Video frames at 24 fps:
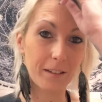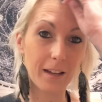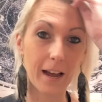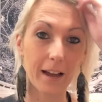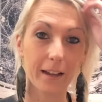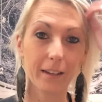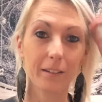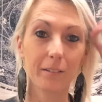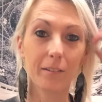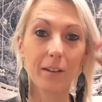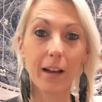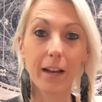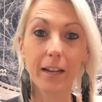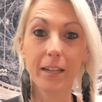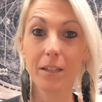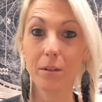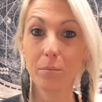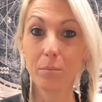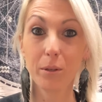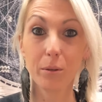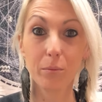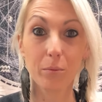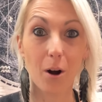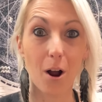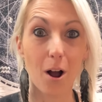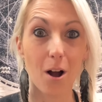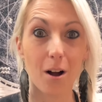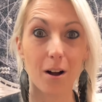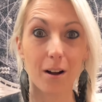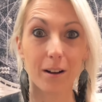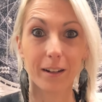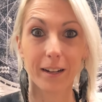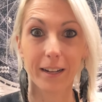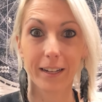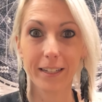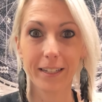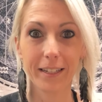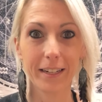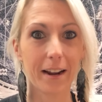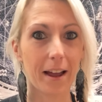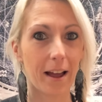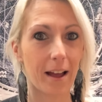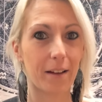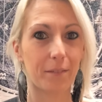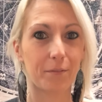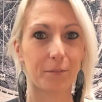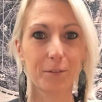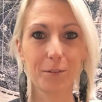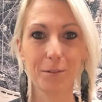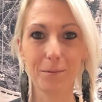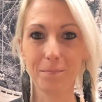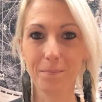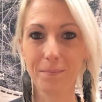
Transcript: I can be wrong, I can have